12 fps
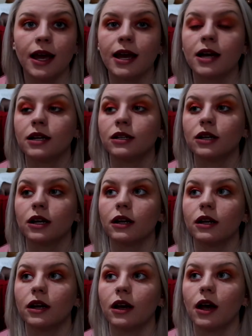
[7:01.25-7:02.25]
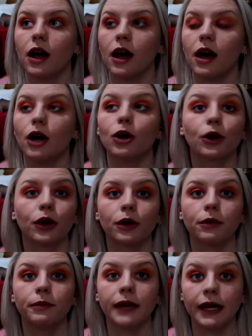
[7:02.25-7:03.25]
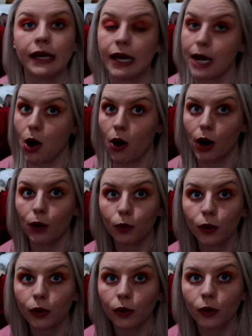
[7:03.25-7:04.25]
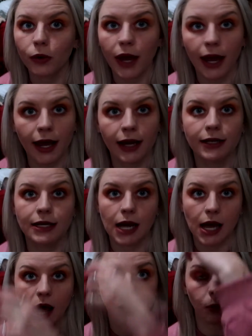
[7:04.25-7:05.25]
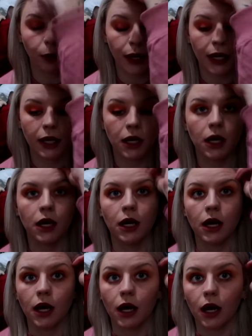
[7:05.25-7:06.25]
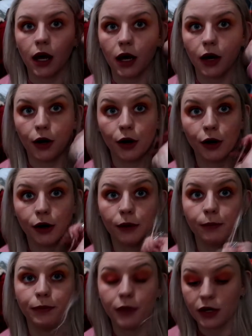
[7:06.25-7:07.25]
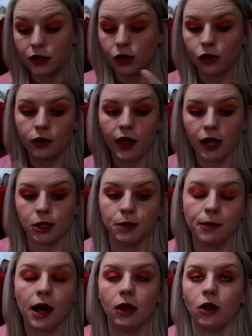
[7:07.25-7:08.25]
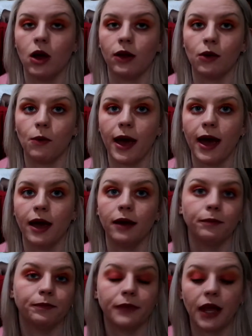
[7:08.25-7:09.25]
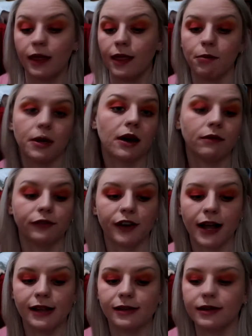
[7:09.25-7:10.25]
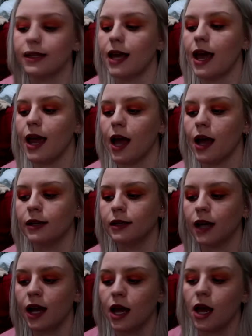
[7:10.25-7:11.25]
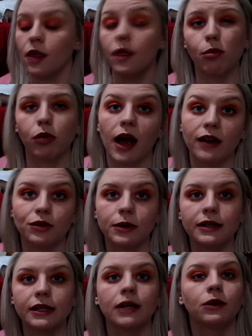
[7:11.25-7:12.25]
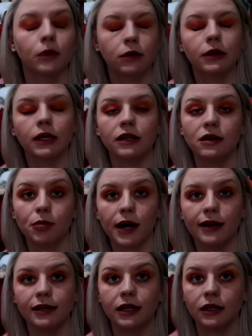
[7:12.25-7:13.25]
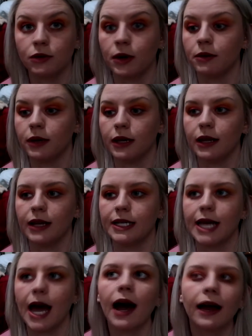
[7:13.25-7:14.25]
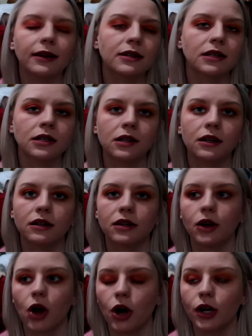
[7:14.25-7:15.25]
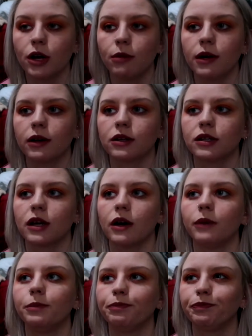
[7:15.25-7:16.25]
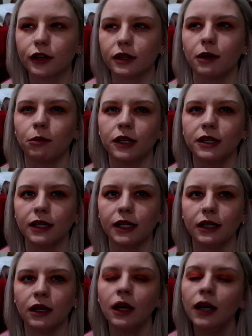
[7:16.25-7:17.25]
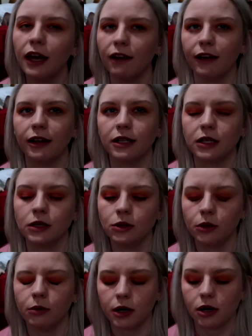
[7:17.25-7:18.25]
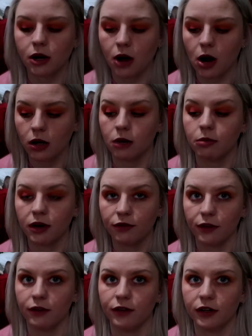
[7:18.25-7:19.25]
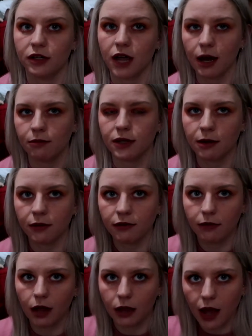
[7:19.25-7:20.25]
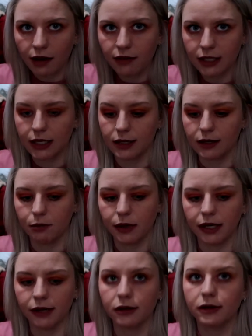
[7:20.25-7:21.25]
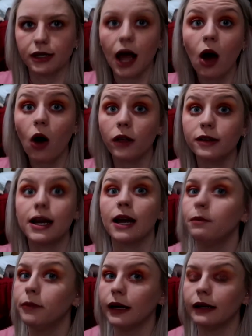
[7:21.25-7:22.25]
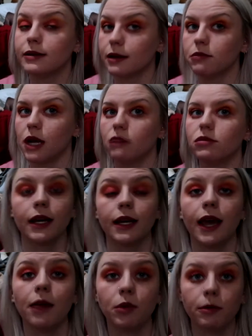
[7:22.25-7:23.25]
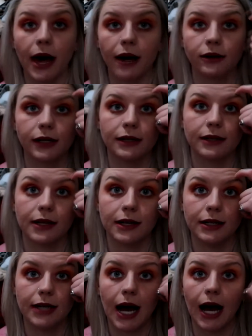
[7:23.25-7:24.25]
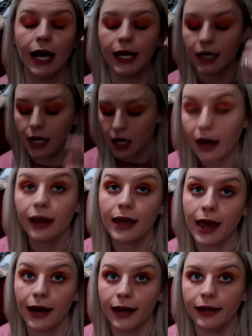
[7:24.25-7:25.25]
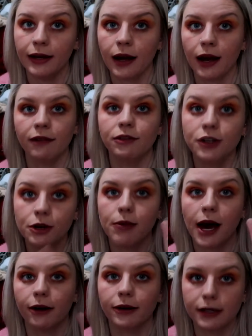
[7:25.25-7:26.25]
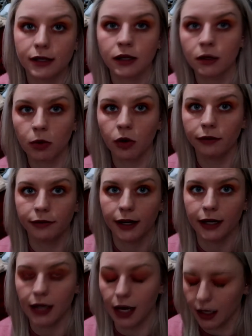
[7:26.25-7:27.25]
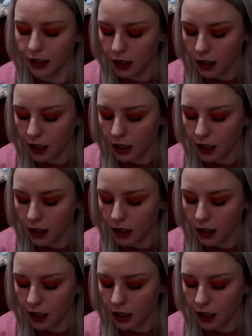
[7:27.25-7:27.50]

and her being in our world and helping her, this girl that she met along the way, and they become friends, and the plot twists in it were really surprising, so I really liked that. I listened to this on audiobook, so for some reason if I listen to a book on audiobook for the first time, a lot of it disappears. Not all the time, but sometimes. The camera battery is gonna die again. I have 2 batteries and they're both freaking dead.